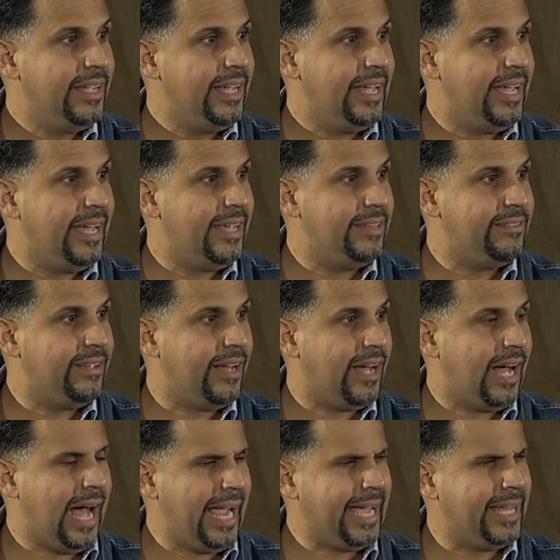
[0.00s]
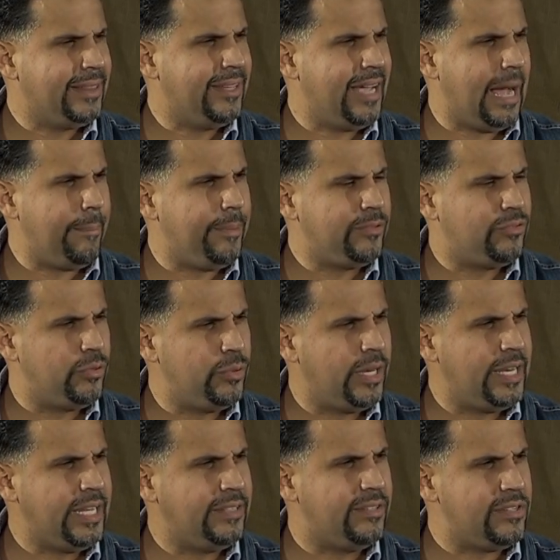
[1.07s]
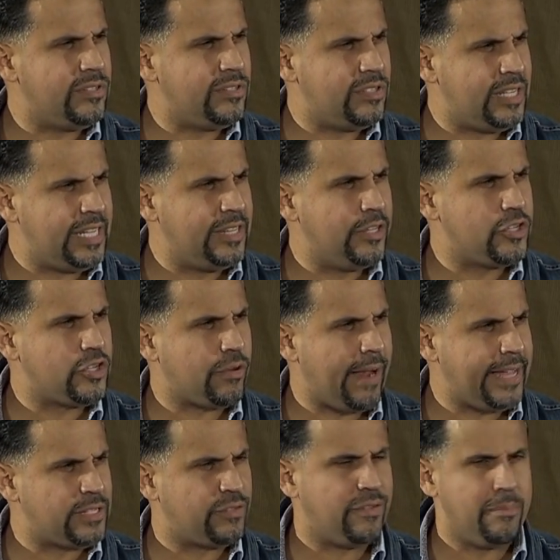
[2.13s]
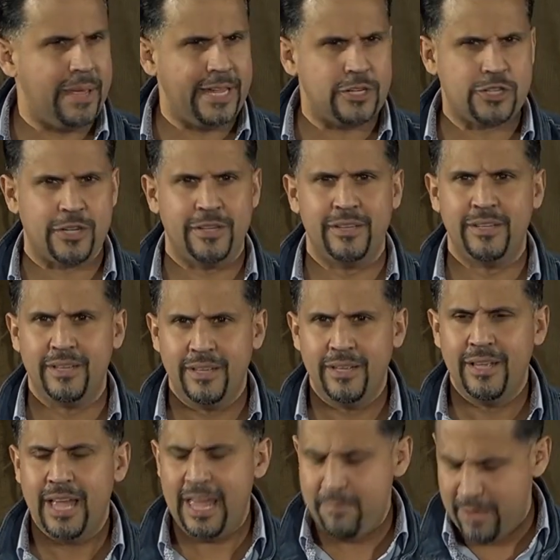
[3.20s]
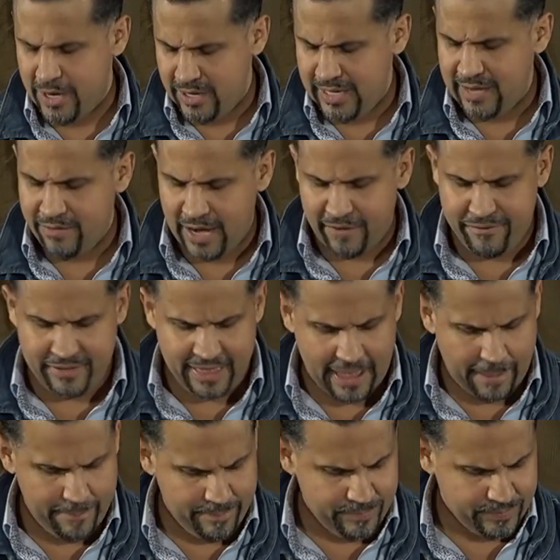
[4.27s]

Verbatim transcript: And uh, I got the opportunity to see the transformation. Amen. You can give it up for that.